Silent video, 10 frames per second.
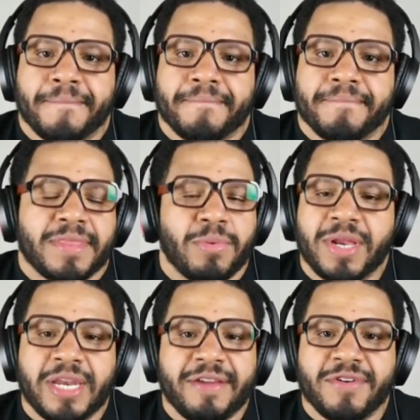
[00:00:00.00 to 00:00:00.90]
that we
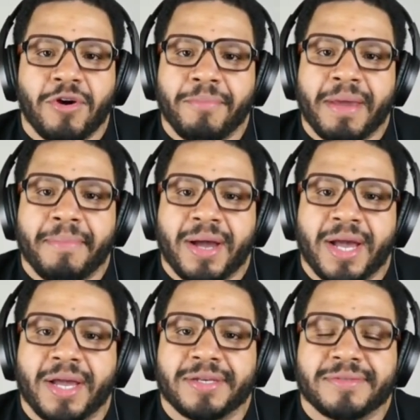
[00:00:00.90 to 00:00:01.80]
leave no man
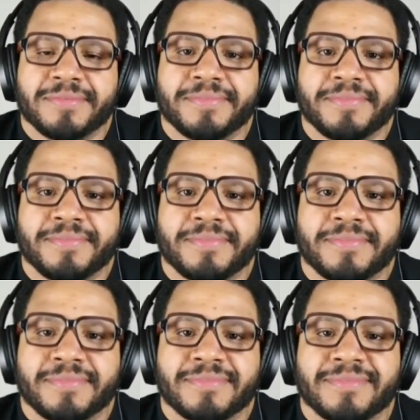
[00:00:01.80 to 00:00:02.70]
behind.
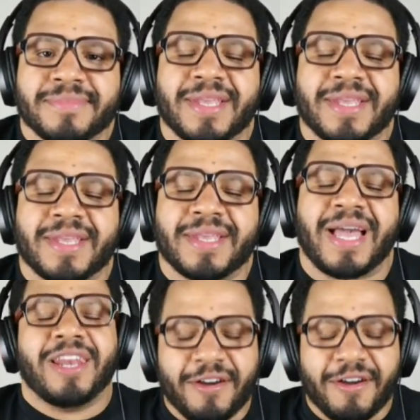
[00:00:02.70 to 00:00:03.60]
I
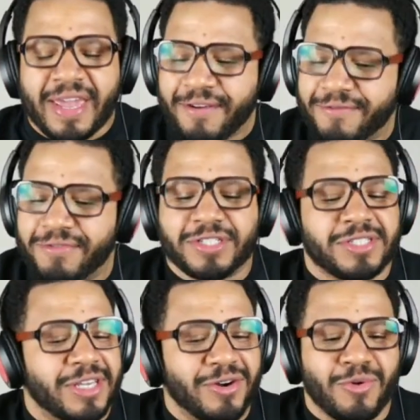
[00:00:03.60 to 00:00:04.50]
love every
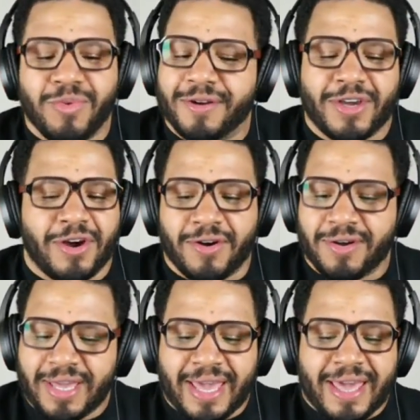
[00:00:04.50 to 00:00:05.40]
single one of y'all.
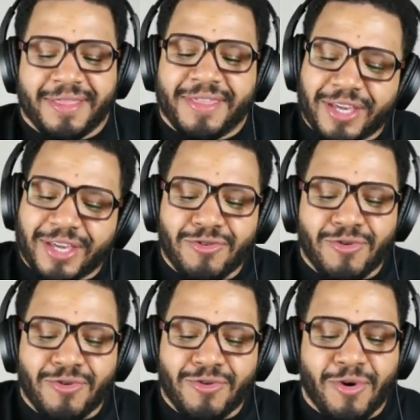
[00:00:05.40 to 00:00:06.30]
Thank you
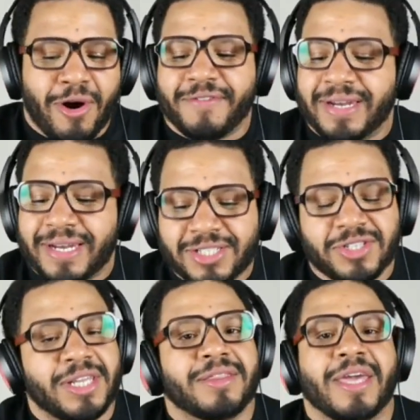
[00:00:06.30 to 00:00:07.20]
all for
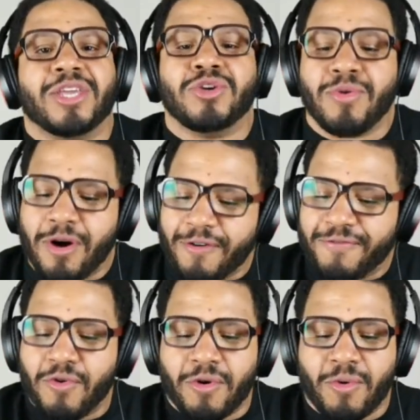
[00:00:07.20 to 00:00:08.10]
listening. Thank you all
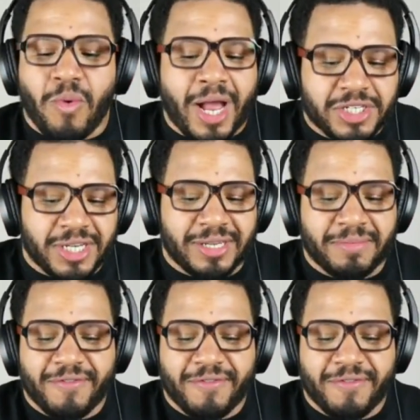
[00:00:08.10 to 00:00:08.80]
for watching. For